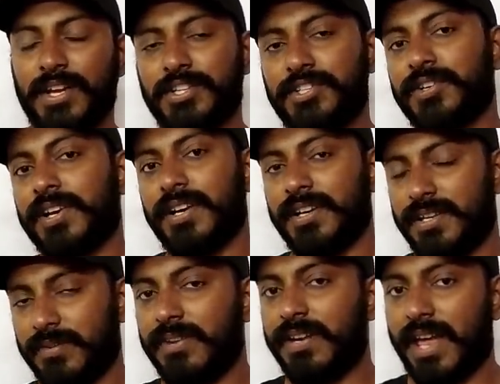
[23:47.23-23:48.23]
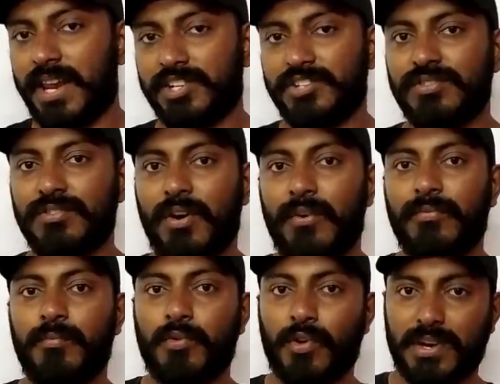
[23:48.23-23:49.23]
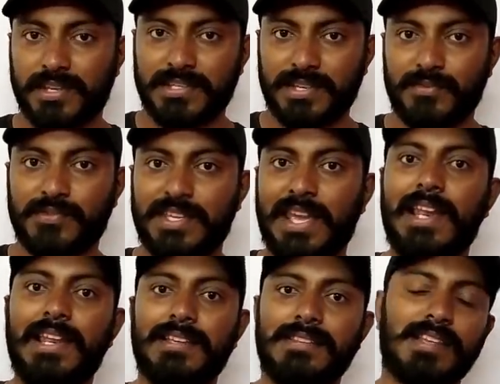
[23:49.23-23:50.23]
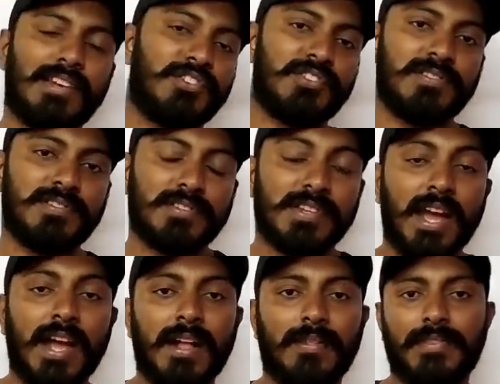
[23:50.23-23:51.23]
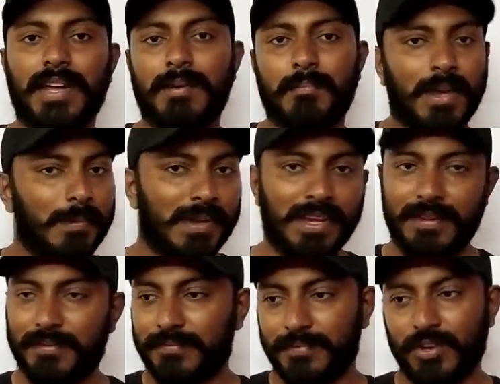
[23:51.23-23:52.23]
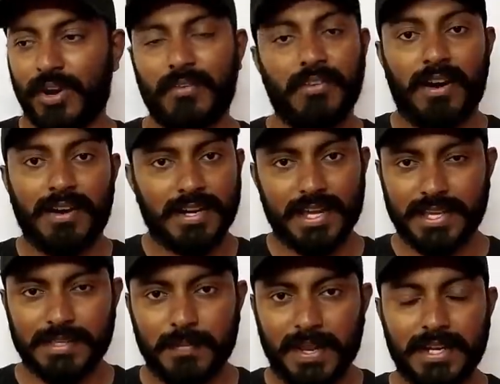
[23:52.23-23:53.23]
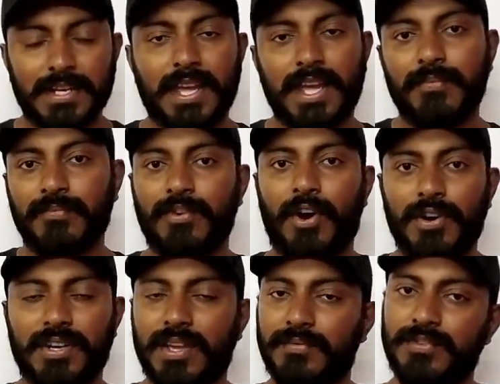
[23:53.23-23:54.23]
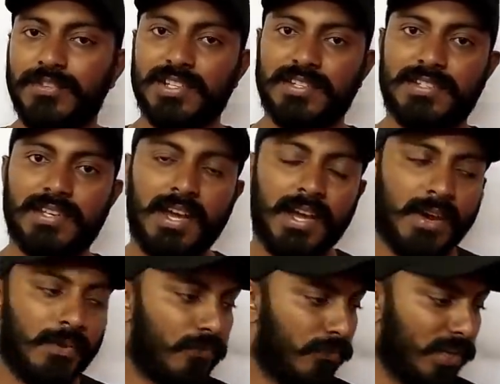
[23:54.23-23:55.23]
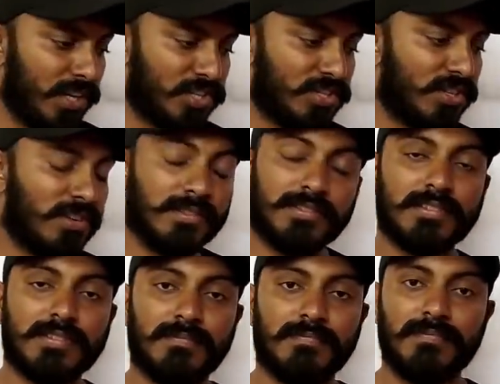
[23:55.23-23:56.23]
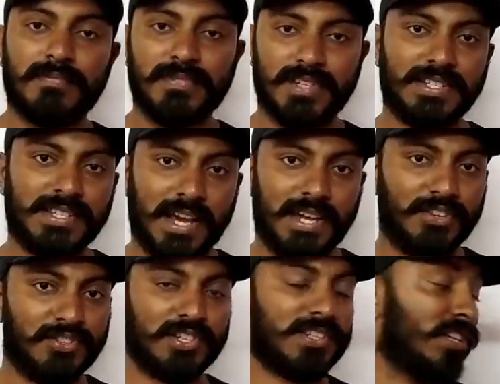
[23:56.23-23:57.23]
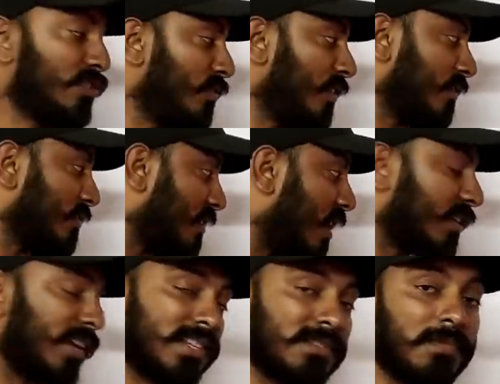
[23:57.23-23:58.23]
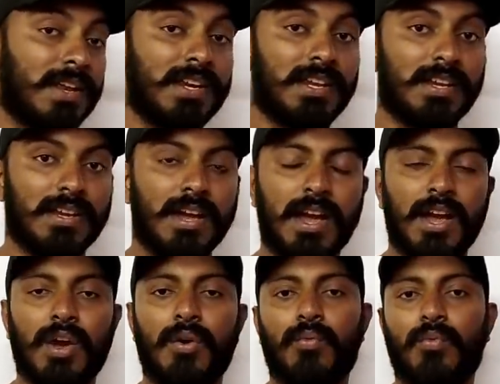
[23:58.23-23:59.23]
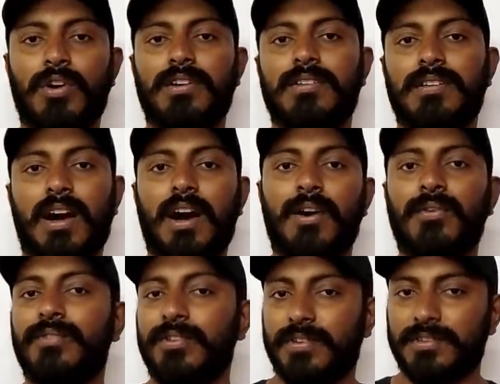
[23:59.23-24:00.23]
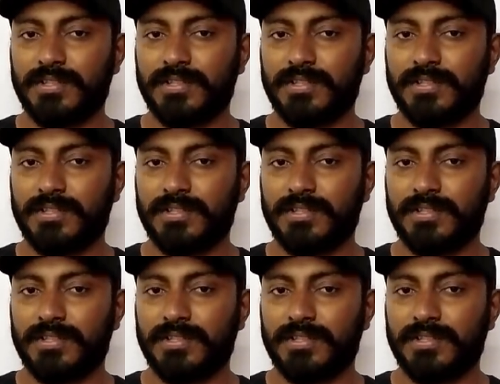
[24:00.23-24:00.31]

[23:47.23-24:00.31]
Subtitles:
took a different direction of progressive scaling solutions, then maybe you have already explained. If not, if you just finished your system design, you just need to start explaining how your